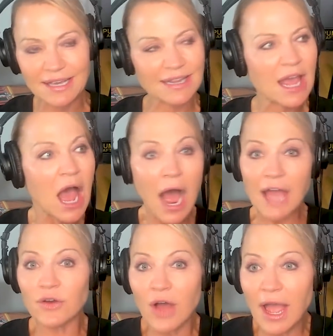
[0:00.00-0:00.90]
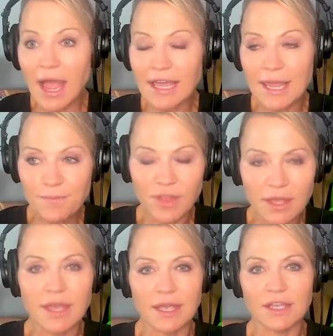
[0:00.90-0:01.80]
it. And like, I keep
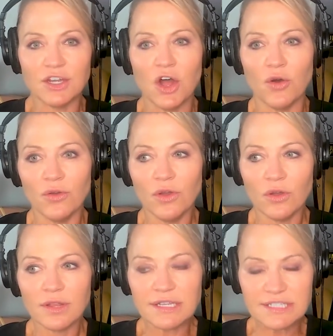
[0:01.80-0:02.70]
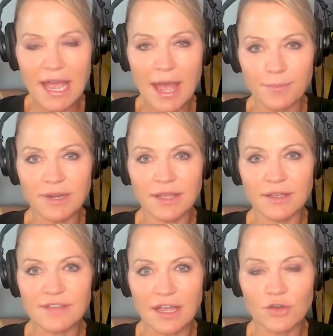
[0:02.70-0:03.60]
thinking, you know, like, is that happening?
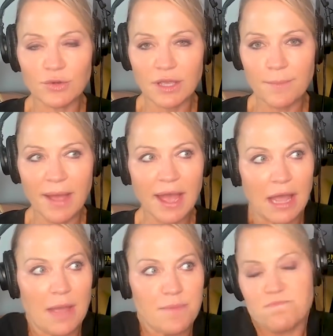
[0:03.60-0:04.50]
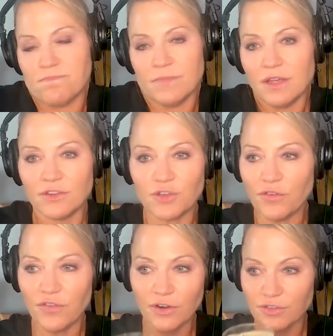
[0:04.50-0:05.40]
Is that going to come back?
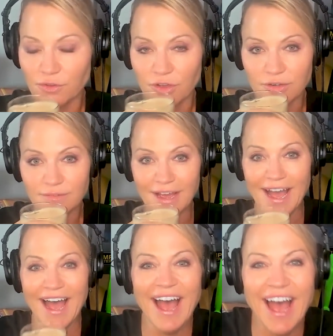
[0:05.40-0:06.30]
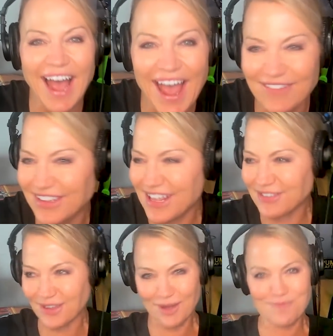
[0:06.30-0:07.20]
So far, so good. If it
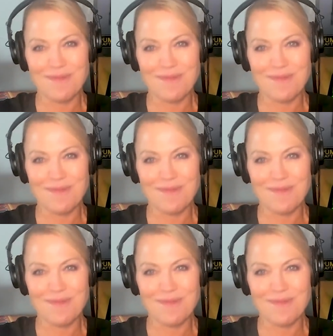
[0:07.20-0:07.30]
hasn't come